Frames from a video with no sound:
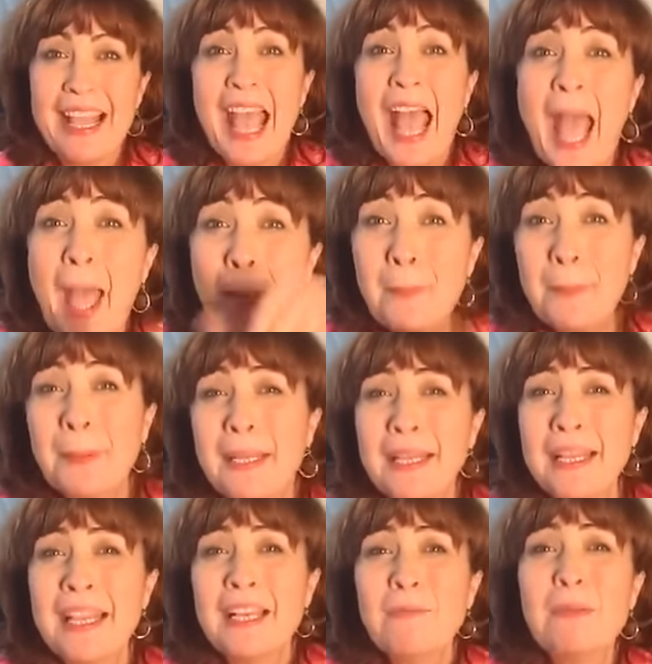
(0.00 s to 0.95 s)

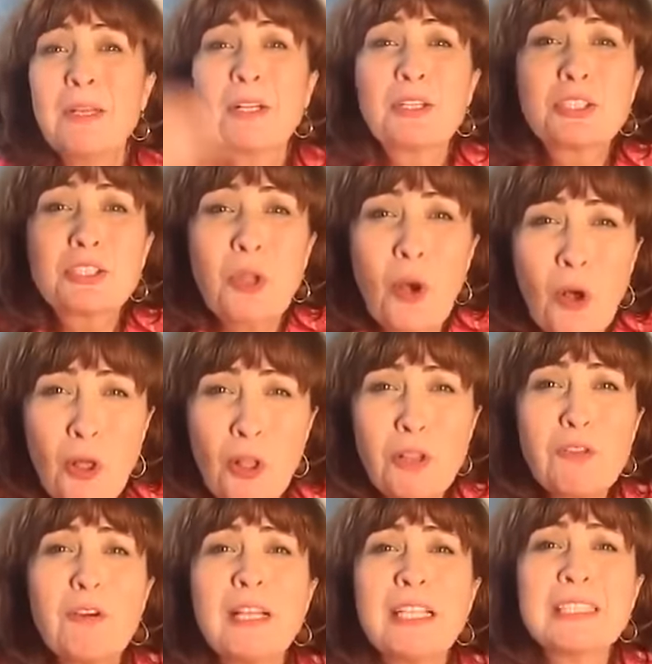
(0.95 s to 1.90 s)
Happy because
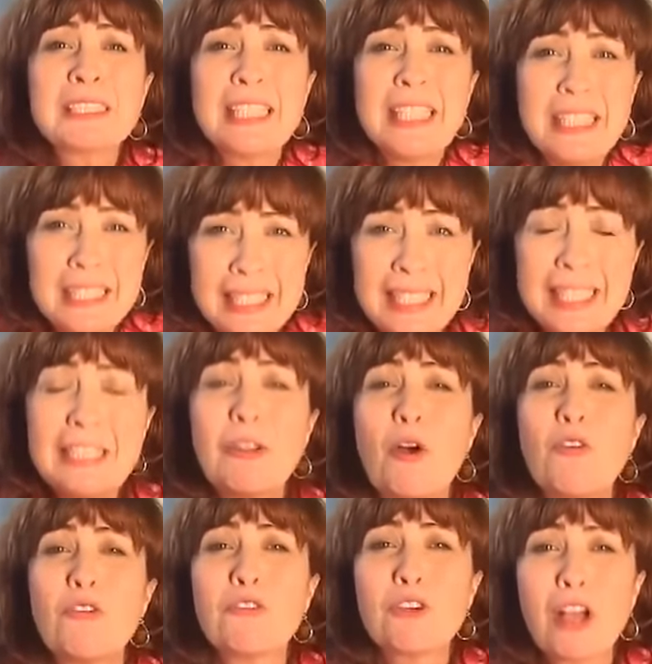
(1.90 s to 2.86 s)
always in need
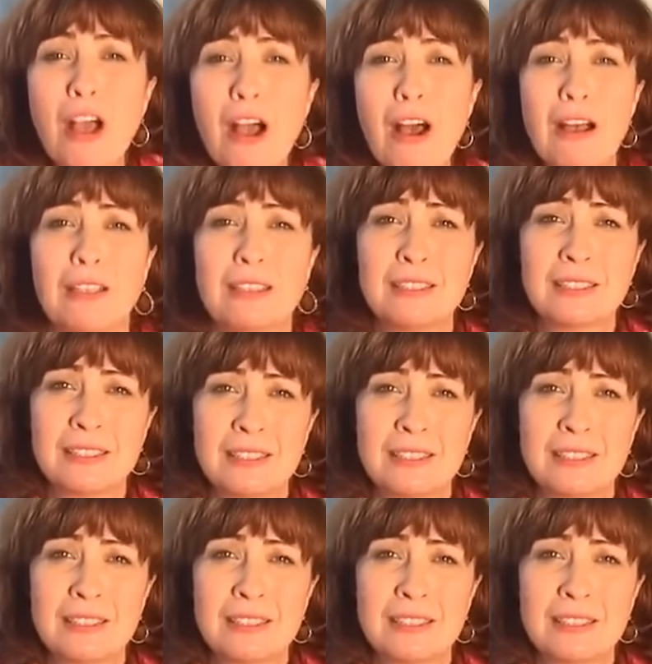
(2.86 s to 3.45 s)
of God.